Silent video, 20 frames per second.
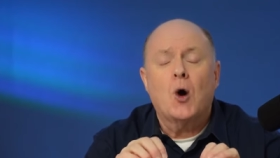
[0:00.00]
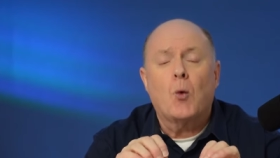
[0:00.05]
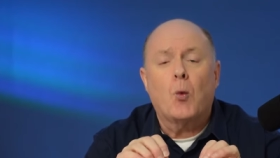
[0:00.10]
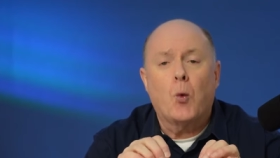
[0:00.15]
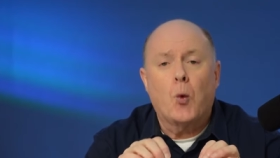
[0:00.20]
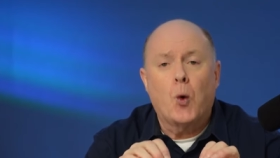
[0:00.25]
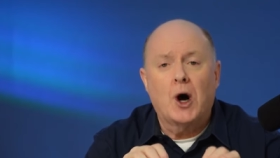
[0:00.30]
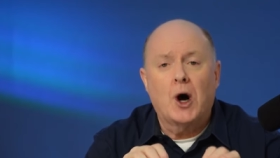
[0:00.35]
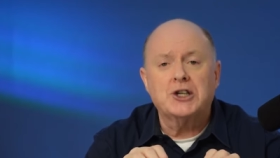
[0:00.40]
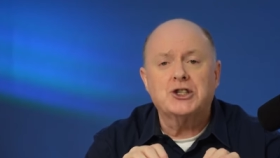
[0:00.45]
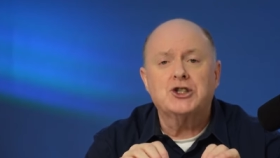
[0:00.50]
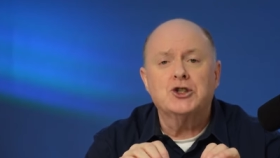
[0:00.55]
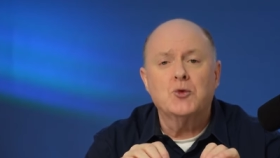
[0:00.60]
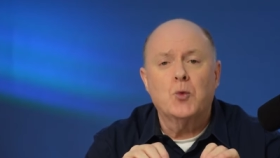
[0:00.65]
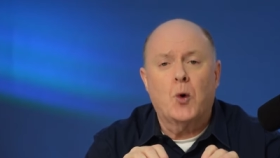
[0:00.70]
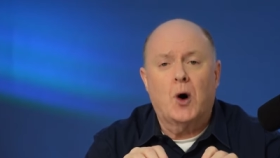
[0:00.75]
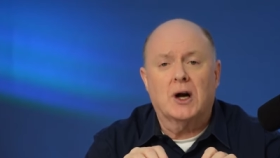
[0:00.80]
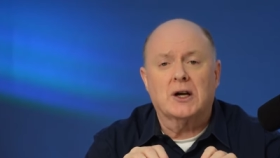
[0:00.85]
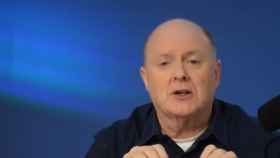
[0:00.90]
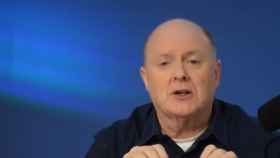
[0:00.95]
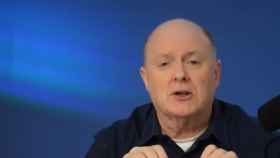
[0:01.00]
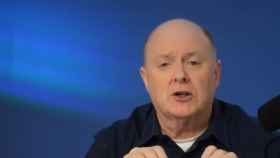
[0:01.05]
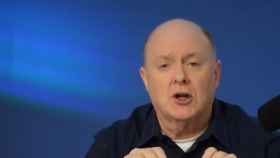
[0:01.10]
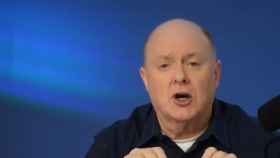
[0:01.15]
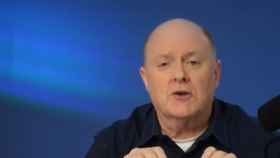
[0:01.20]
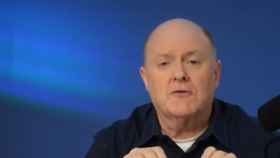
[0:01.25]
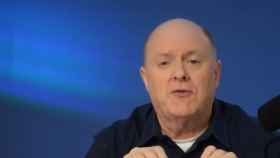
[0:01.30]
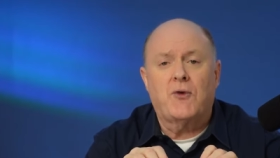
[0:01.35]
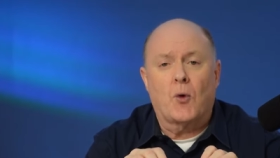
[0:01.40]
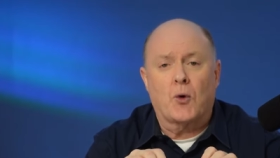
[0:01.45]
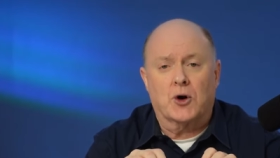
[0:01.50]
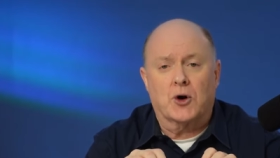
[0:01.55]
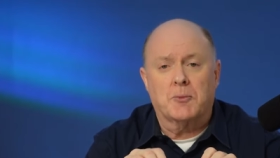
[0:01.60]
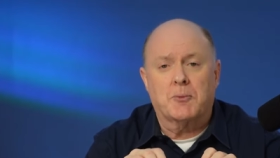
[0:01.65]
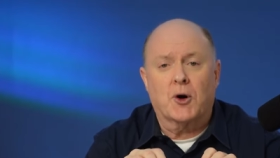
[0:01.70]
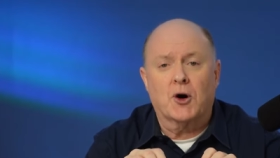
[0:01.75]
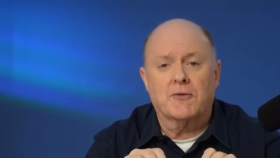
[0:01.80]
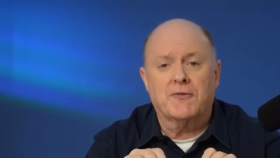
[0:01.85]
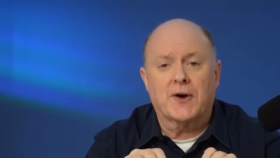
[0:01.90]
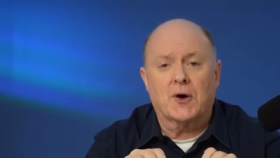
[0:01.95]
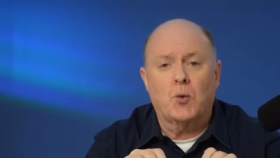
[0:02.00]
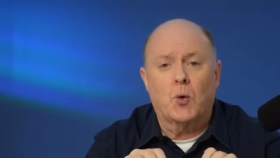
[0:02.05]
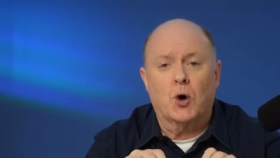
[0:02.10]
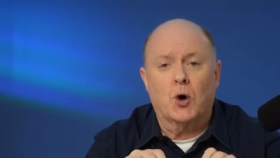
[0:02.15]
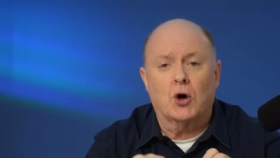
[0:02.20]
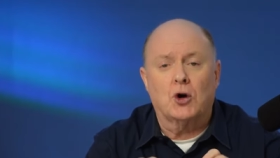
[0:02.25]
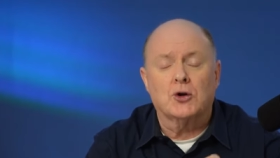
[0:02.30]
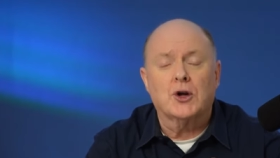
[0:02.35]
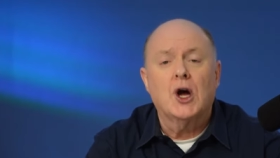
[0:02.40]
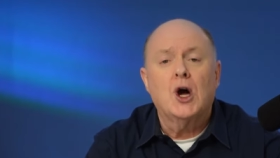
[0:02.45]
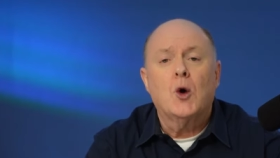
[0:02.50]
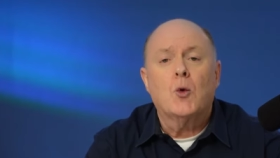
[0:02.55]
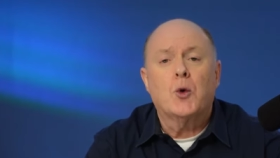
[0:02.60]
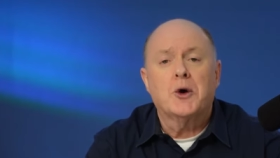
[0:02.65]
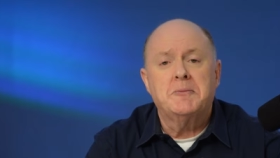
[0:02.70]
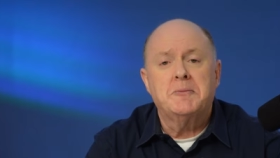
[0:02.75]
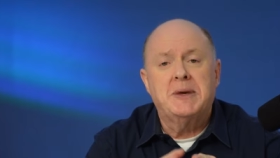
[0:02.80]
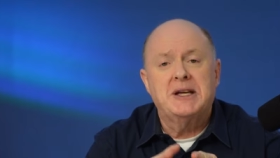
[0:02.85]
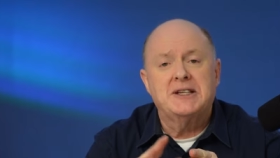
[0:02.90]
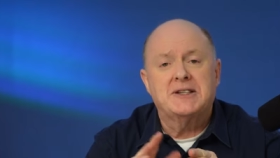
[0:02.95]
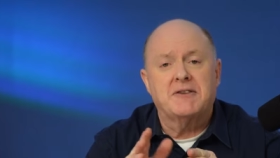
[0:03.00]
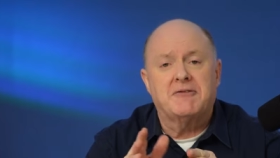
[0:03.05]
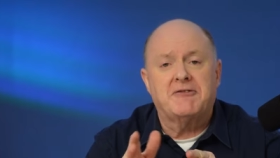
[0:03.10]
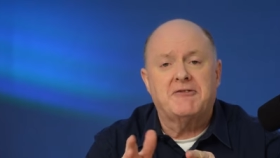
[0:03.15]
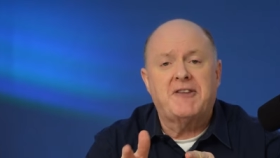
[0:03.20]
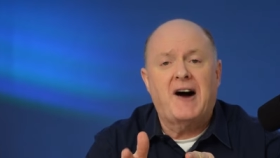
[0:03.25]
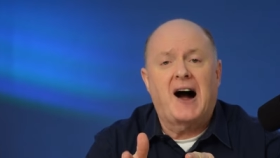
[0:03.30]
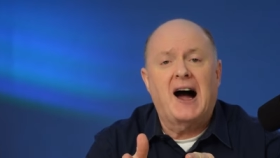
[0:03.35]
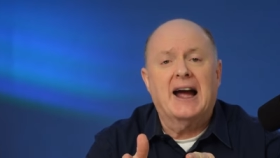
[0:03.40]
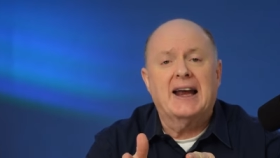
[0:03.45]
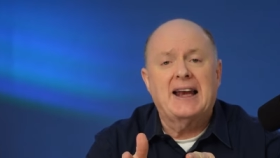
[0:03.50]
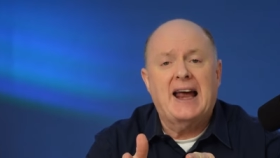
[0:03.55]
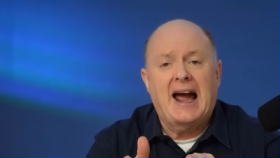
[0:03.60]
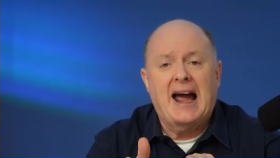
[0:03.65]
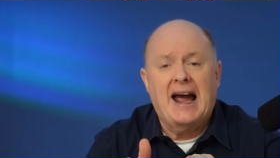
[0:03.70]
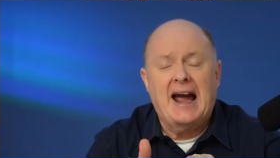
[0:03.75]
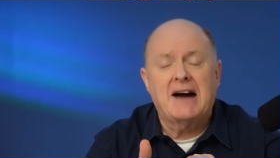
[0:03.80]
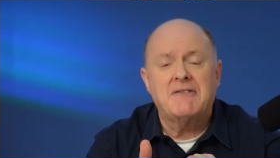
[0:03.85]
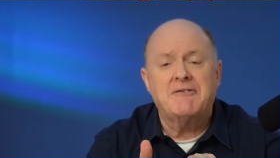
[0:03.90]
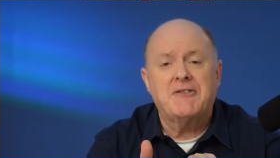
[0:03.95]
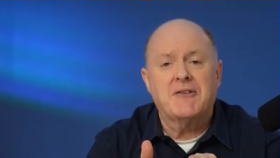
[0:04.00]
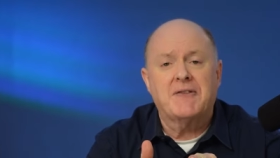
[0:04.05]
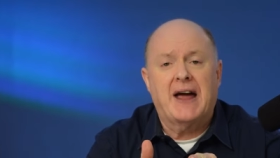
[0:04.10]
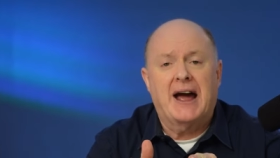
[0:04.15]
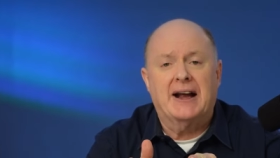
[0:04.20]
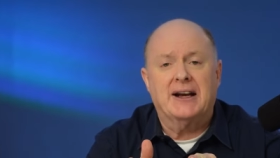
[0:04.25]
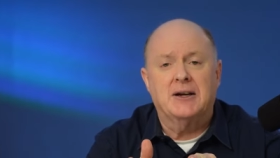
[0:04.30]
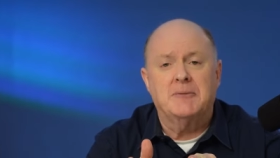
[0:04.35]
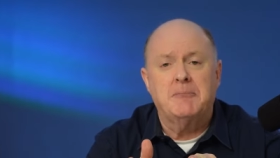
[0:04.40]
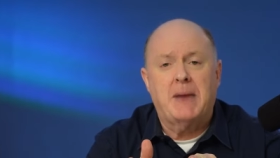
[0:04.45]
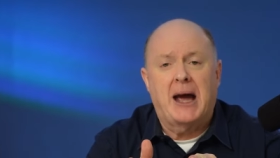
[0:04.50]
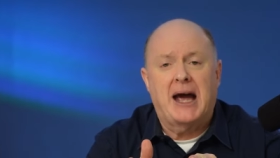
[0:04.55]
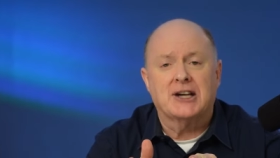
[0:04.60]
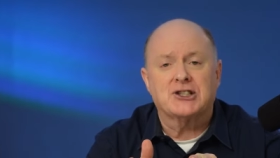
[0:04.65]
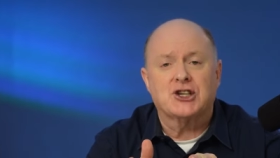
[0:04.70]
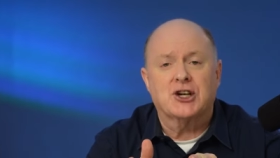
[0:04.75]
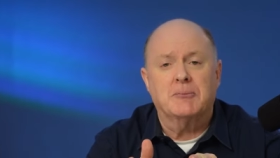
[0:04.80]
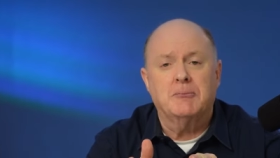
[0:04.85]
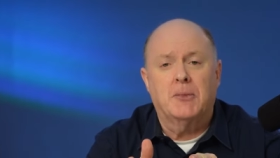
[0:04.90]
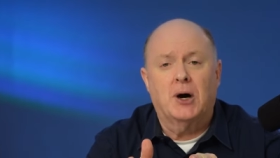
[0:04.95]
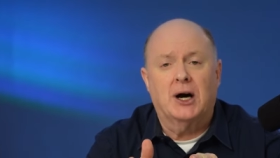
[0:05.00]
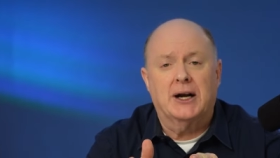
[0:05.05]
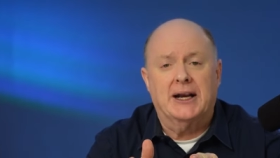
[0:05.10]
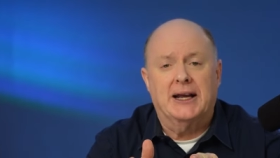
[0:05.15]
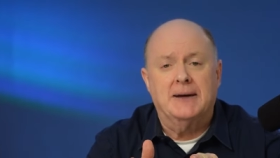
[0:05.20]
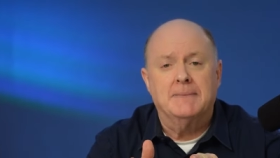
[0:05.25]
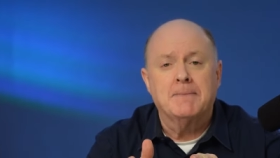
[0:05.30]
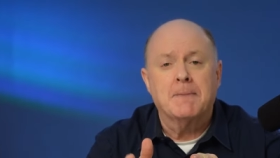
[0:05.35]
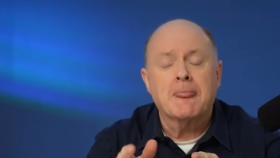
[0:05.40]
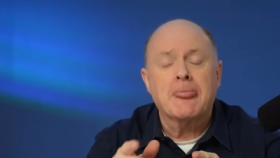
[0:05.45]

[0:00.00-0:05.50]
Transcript: what you want to look for in a perfect world would be to find half of that in matching money.